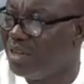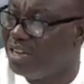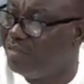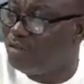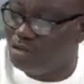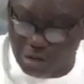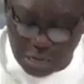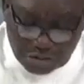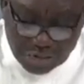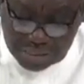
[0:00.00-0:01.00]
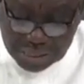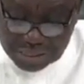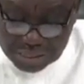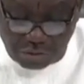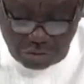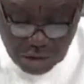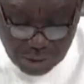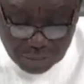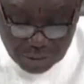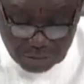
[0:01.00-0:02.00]
And if you don't address that, it will not
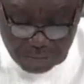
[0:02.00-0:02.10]
happen.